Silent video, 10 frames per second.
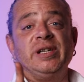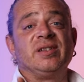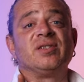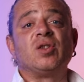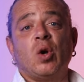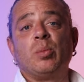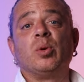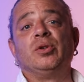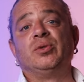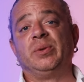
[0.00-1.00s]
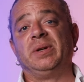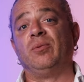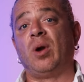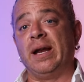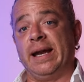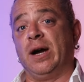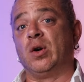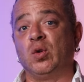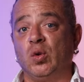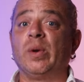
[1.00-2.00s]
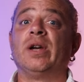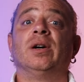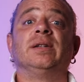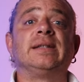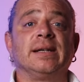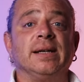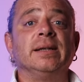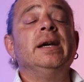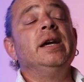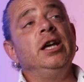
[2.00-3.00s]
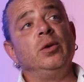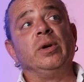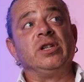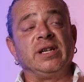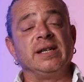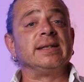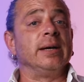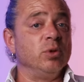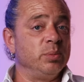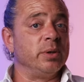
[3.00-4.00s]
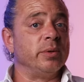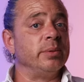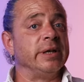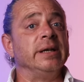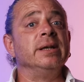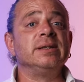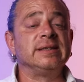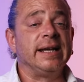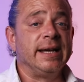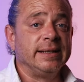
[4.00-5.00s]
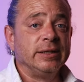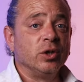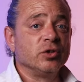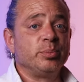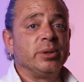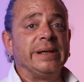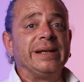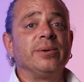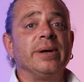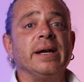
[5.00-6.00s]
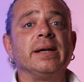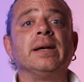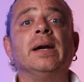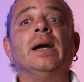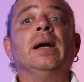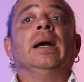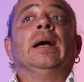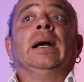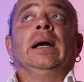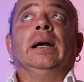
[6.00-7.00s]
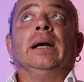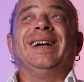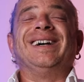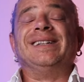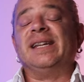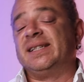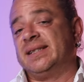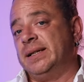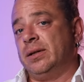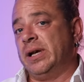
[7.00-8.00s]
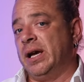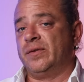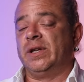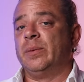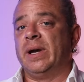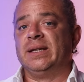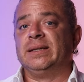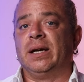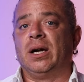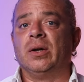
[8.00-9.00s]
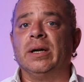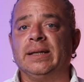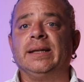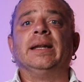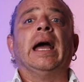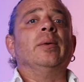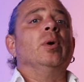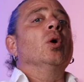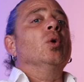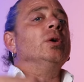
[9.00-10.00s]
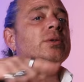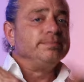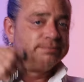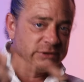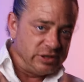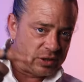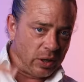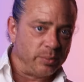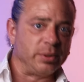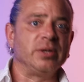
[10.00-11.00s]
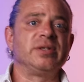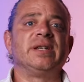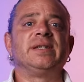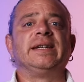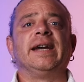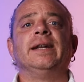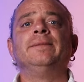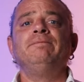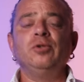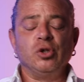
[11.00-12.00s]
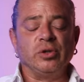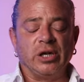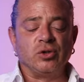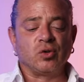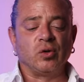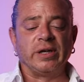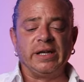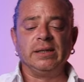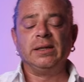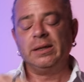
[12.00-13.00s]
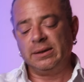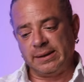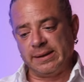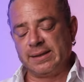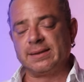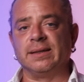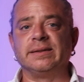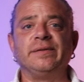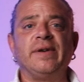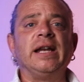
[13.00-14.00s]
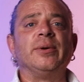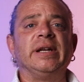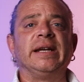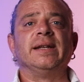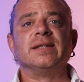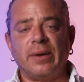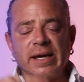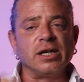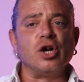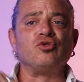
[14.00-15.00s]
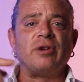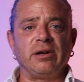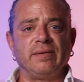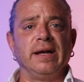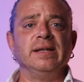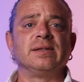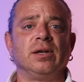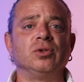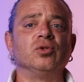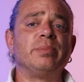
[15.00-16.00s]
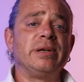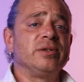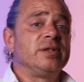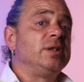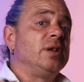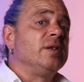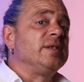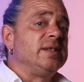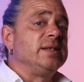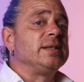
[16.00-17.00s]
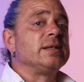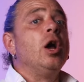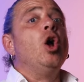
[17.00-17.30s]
need to stop what you're doing right now or we are done, in which case they will probably say adios pretty quick unless they don't have anywhere to go. And then they will start the process again, you get drawn in, then they start devaluing again. So it goes round and round in cycles because the narcissist